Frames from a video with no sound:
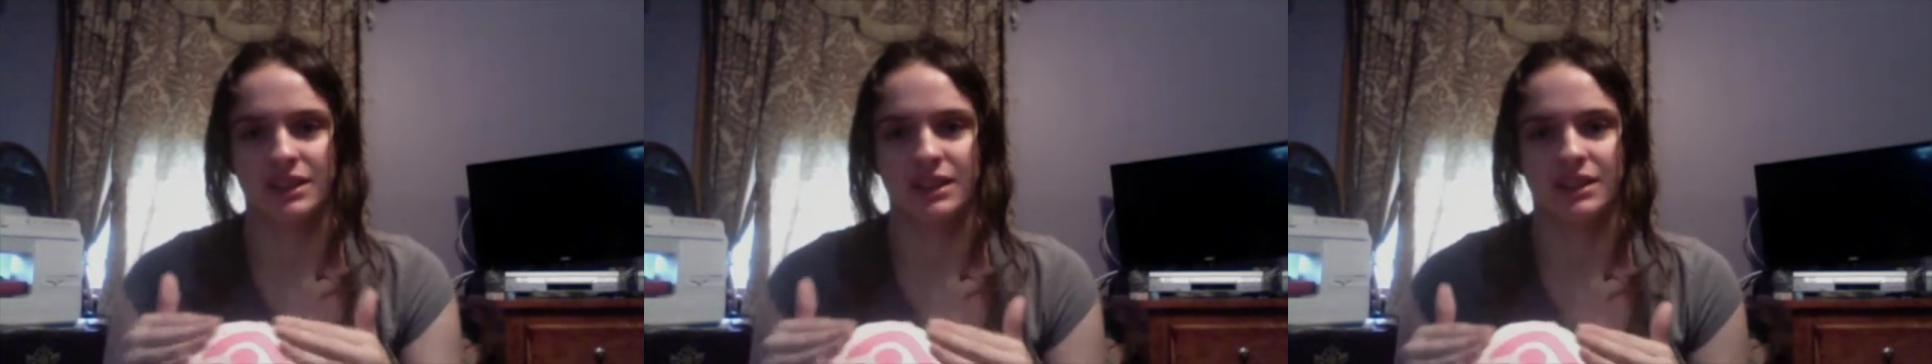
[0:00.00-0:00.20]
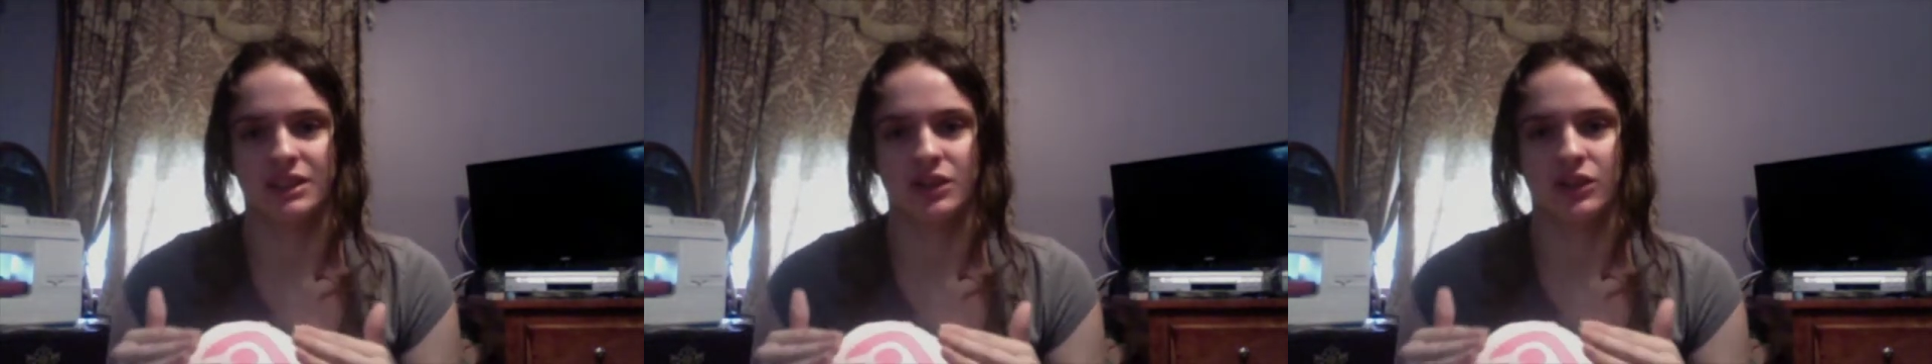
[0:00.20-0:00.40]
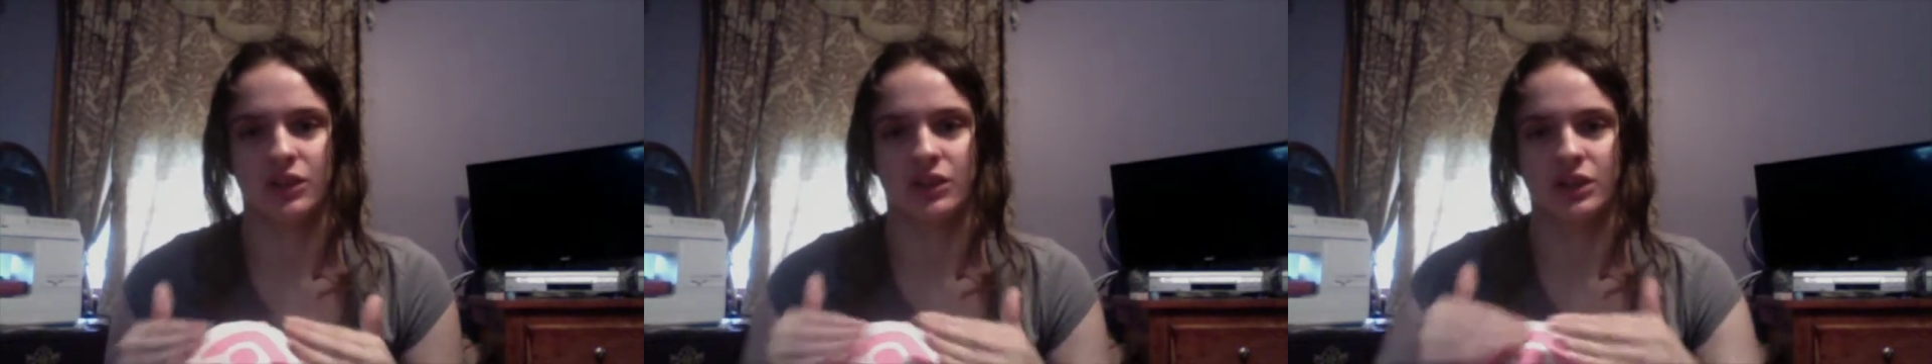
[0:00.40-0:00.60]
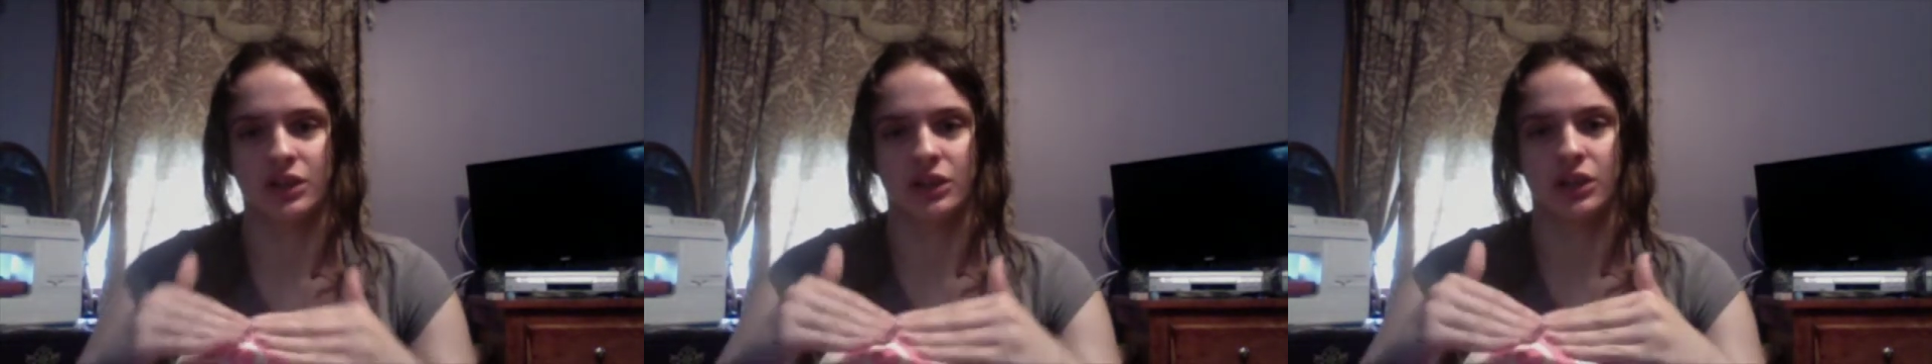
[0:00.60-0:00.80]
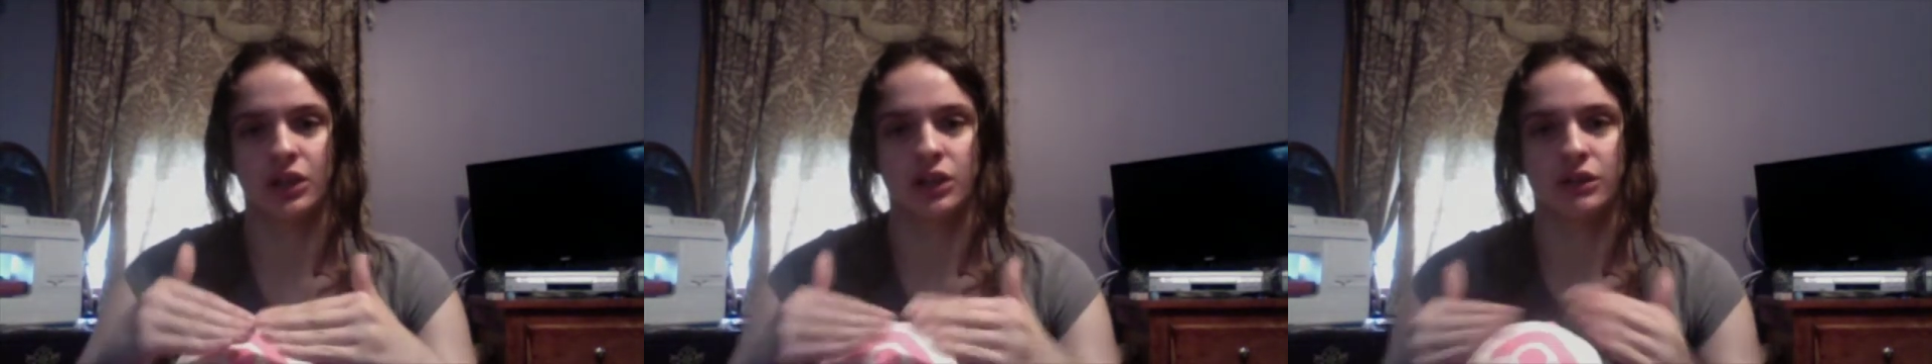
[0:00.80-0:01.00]
it's on a
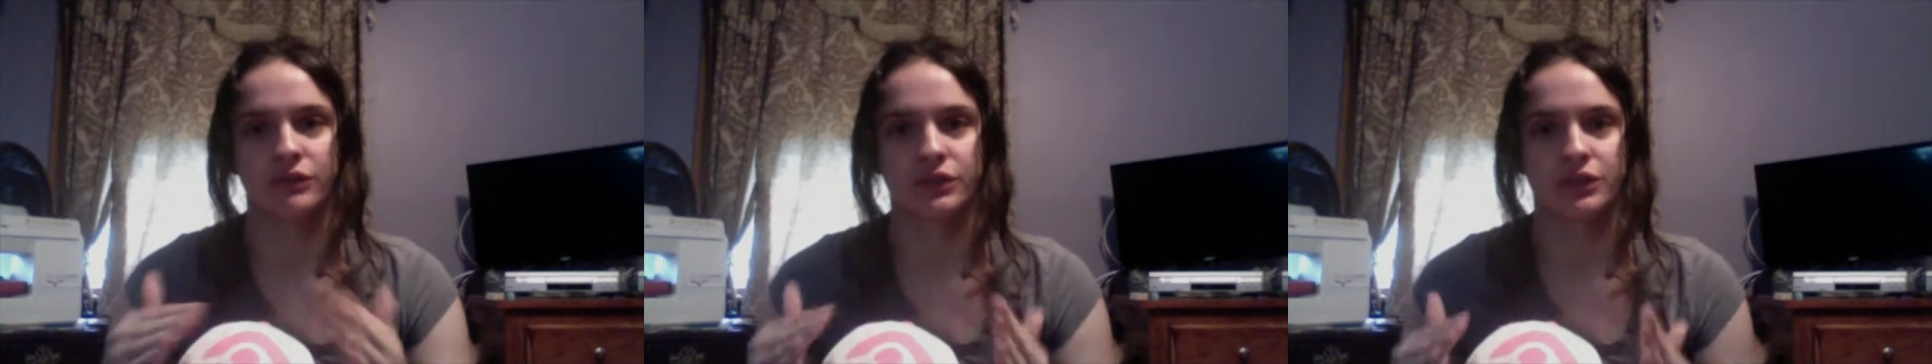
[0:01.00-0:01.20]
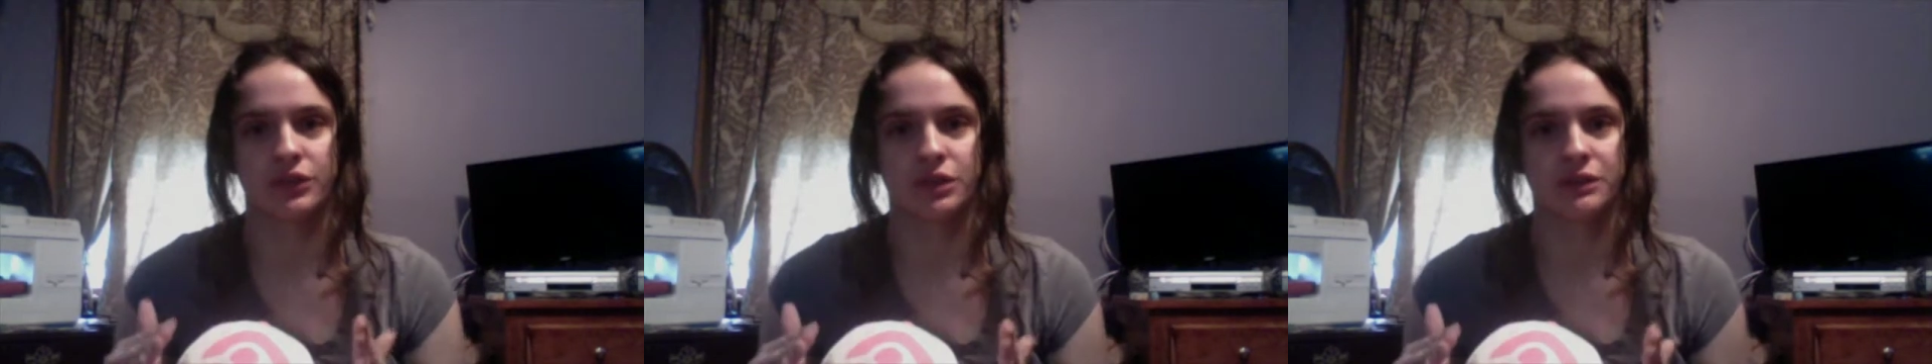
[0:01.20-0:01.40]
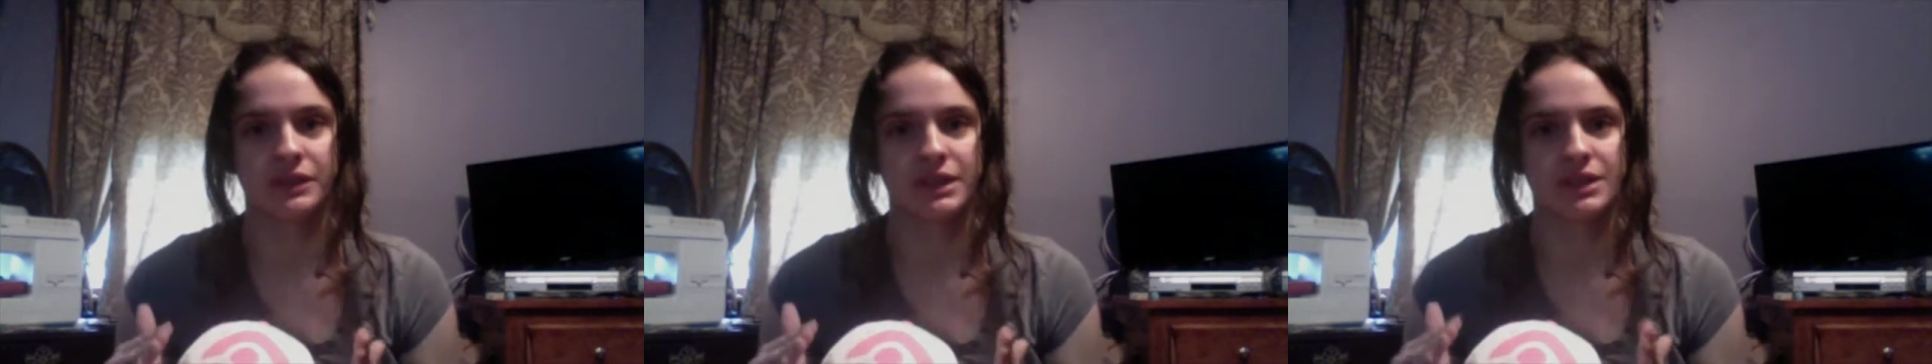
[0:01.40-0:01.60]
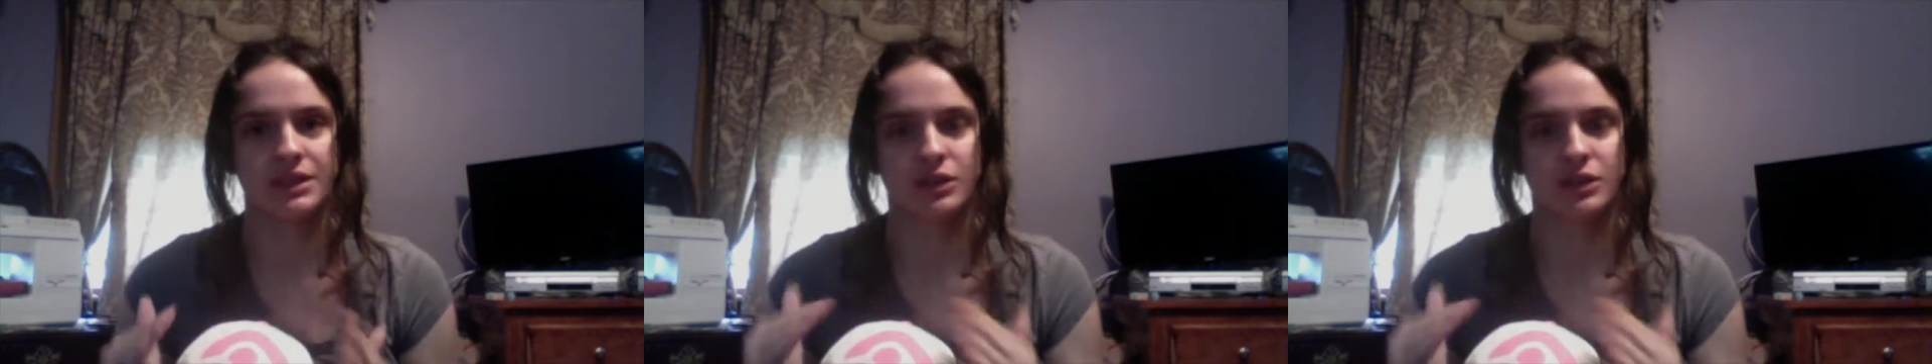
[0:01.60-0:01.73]
curved surface,